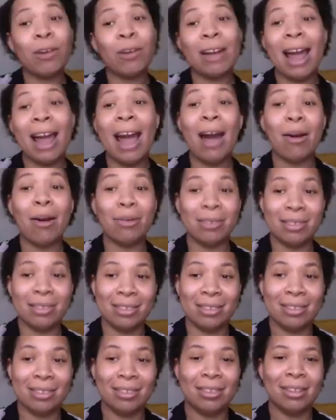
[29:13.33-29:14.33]

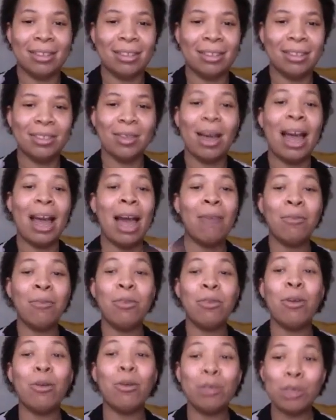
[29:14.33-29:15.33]
house. So I have
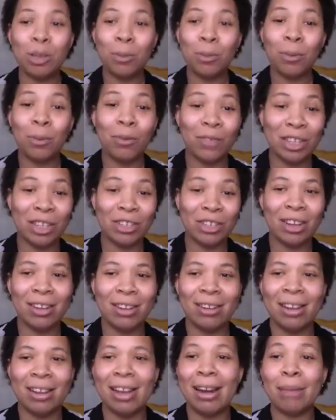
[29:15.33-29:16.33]
no supervision
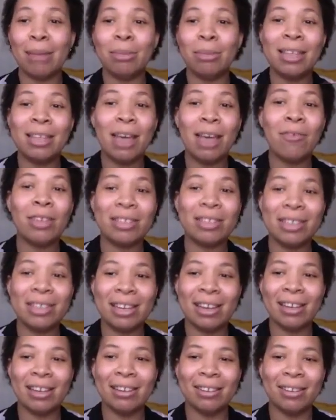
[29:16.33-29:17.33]
and I'm
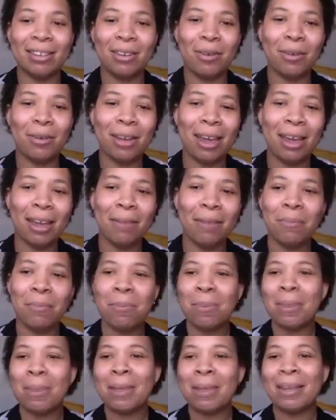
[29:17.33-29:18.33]
17. Okay.
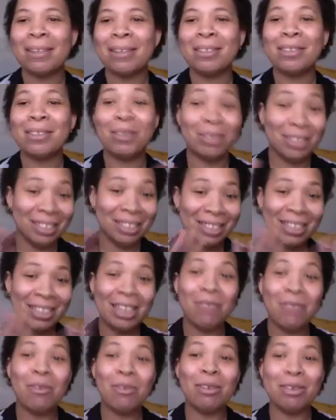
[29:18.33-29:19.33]
So just to
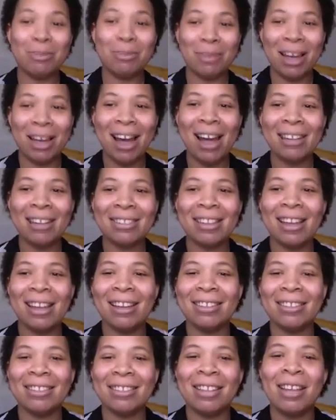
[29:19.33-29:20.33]
give you some
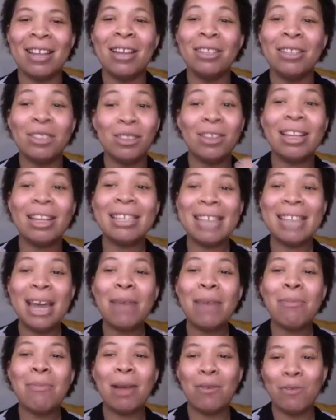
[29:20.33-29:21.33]
context. So they
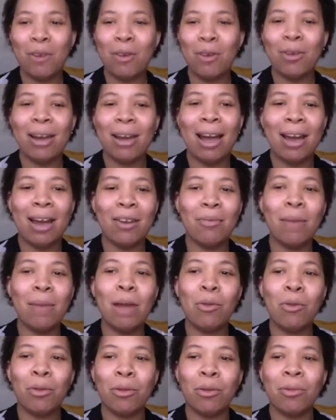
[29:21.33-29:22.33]
take my phone out of
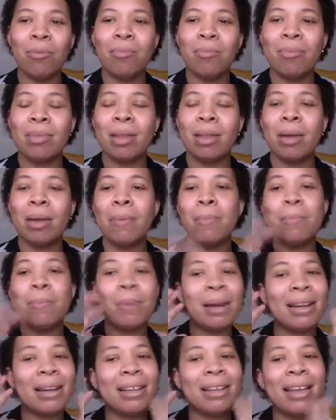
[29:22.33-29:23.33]
my room.
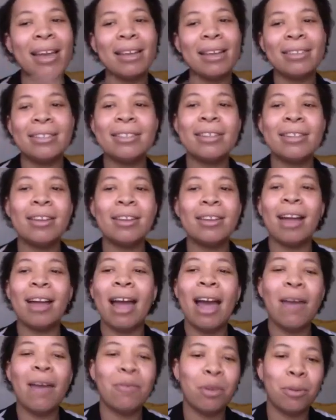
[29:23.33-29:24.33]
But again, still, I
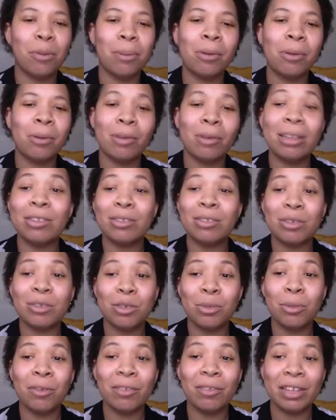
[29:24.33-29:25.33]
have no parental
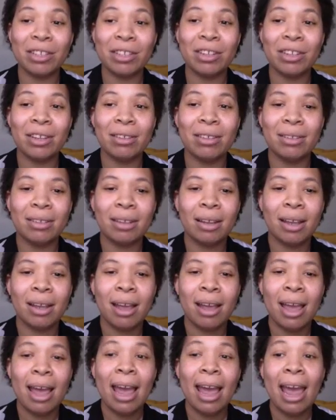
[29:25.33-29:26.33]
supervision.
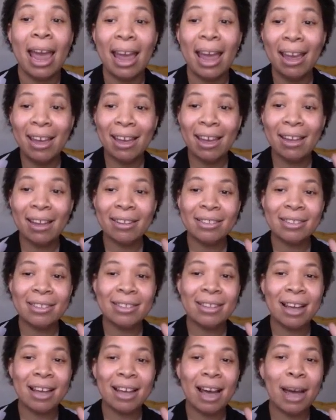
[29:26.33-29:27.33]
And
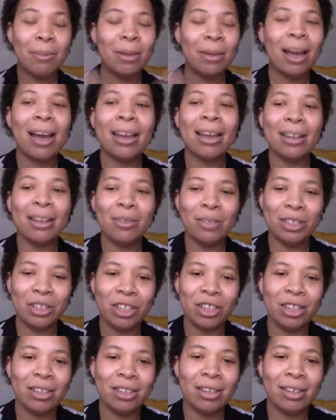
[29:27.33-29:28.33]
I'm kind of a
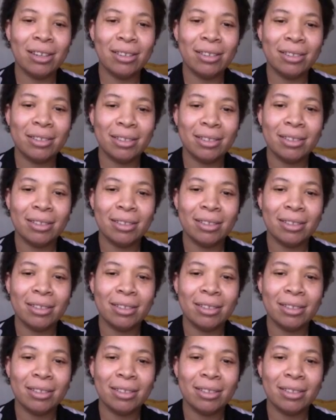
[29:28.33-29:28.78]
genius.